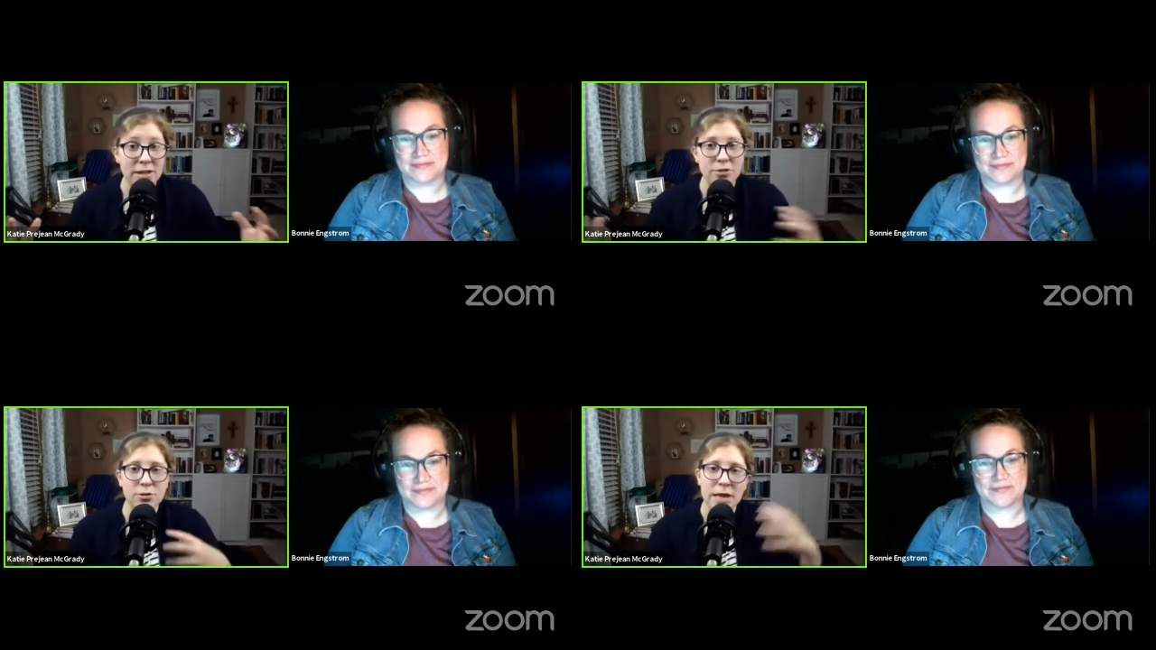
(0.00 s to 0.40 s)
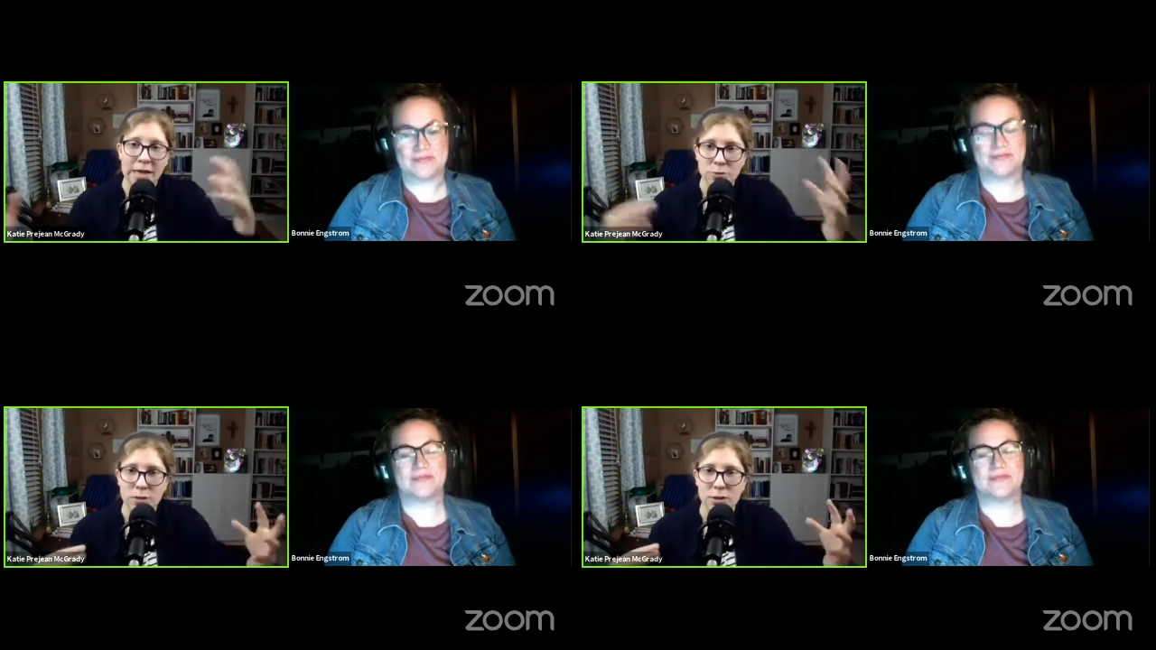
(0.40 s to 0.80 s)
Speaker 1: And so
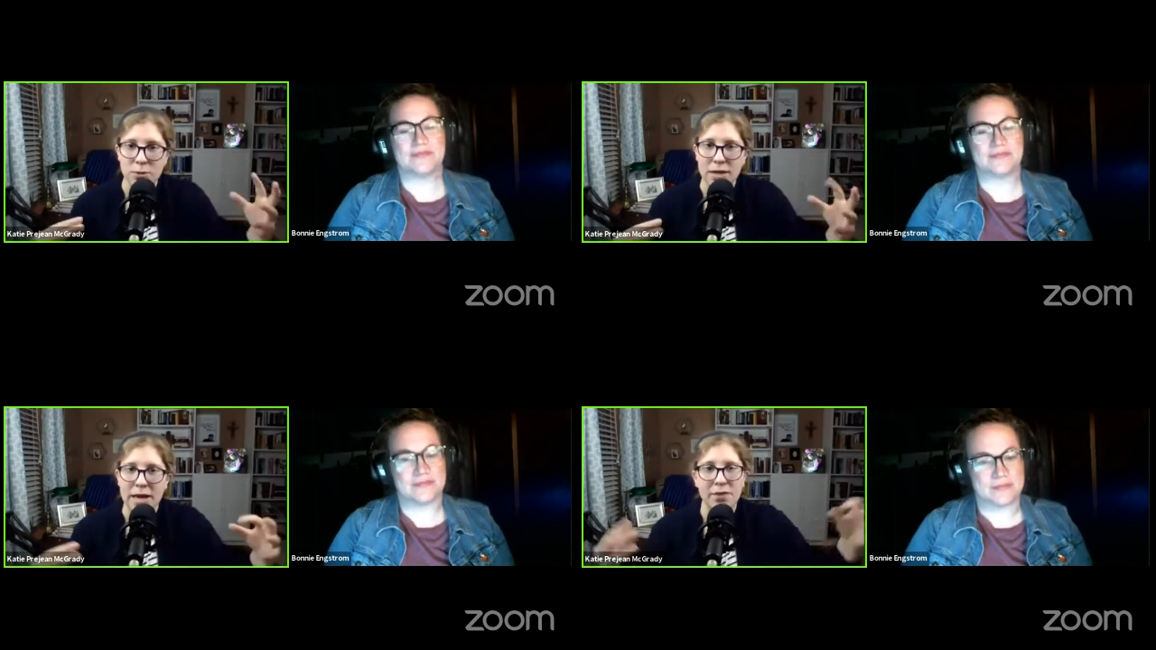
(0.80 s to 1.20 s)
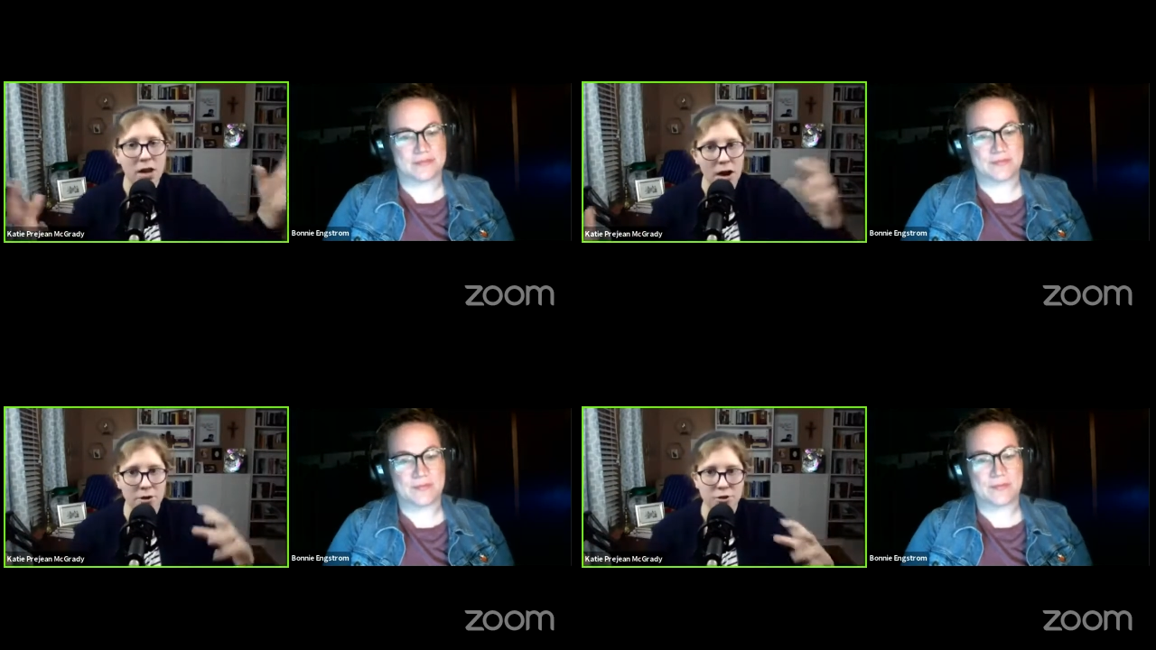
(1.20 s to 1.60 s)
last week we had the
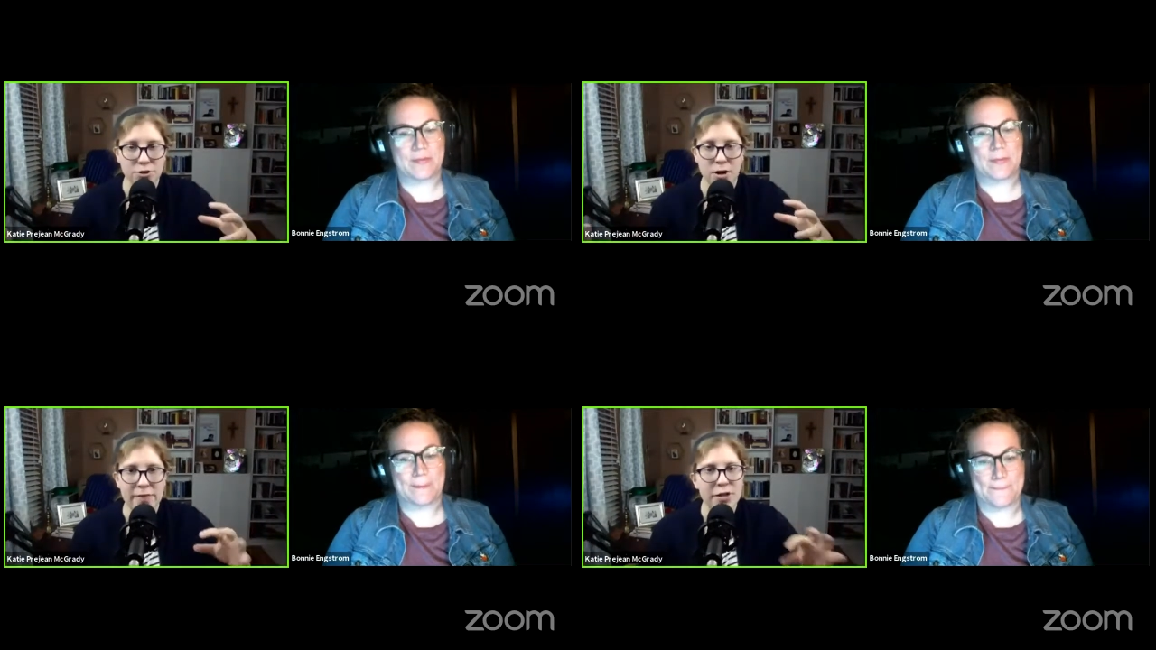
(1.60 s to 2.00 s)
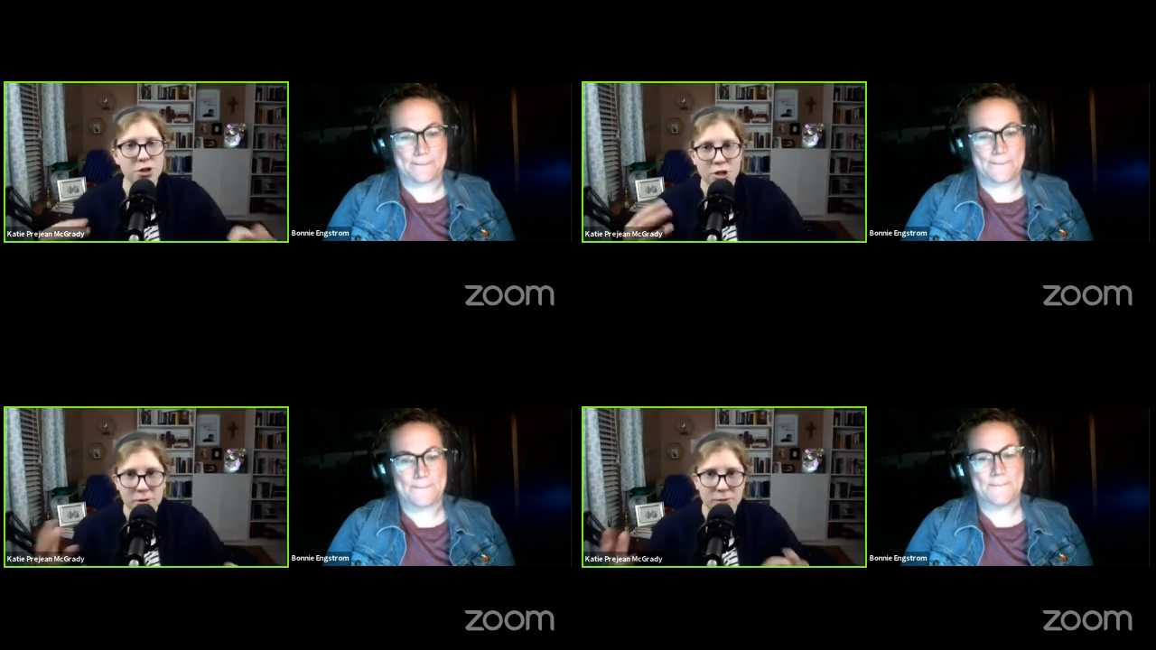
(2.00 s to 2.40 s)
Cotters on and they
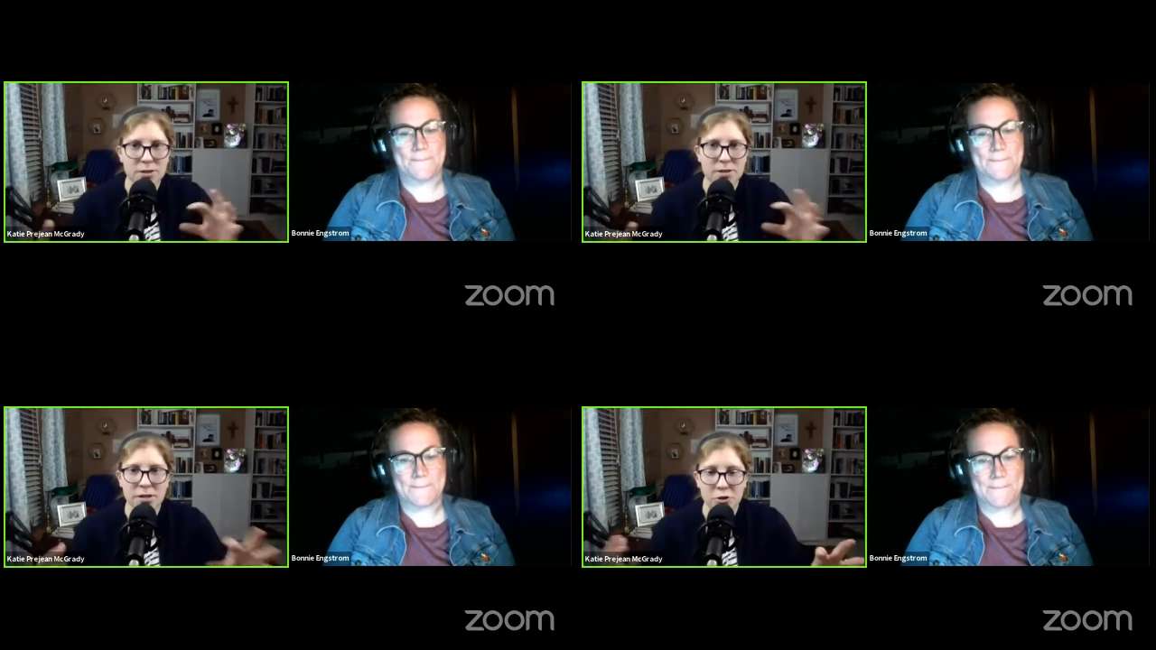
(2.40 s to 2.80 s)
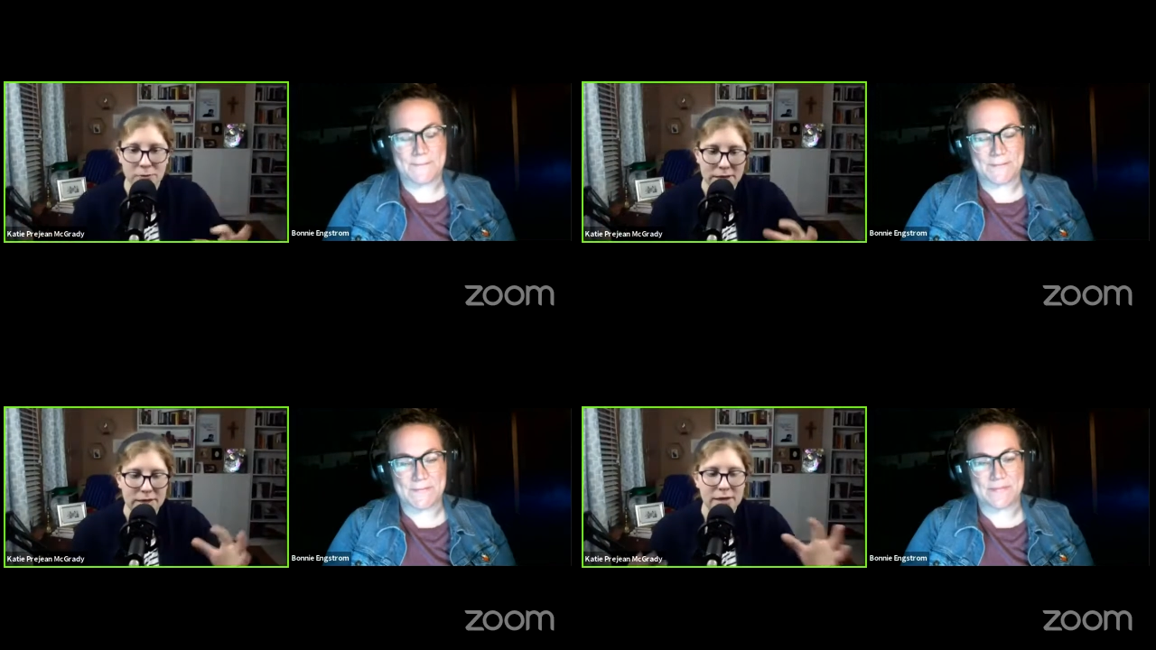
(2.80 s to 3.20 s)
shared with us a little
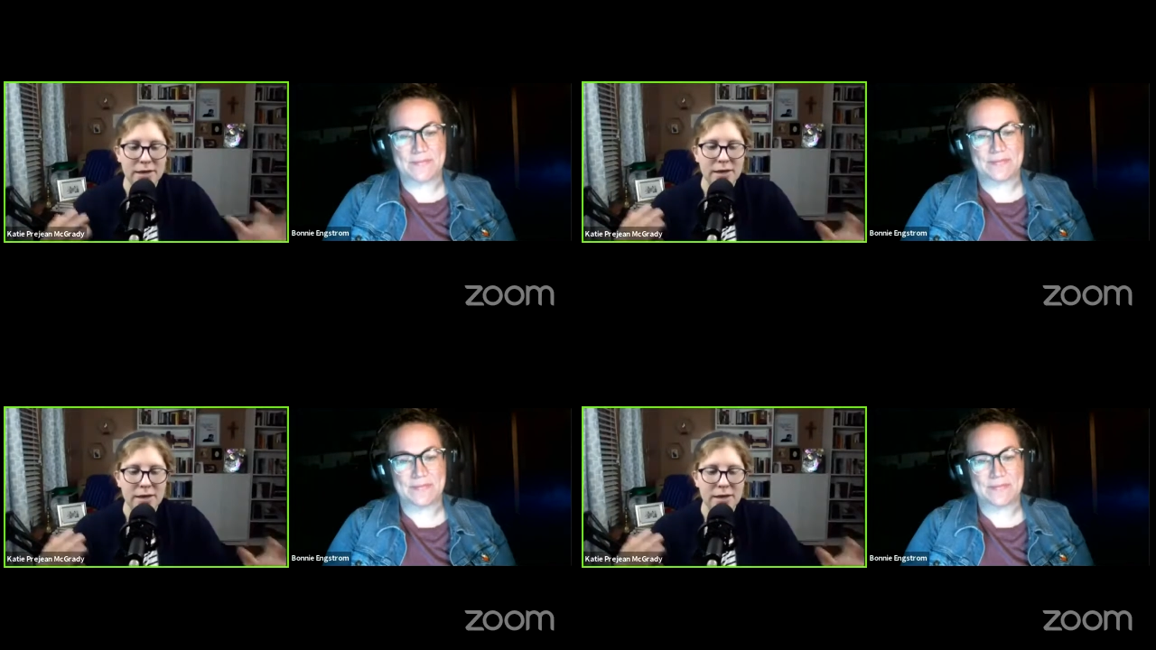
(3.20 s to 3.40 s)
bit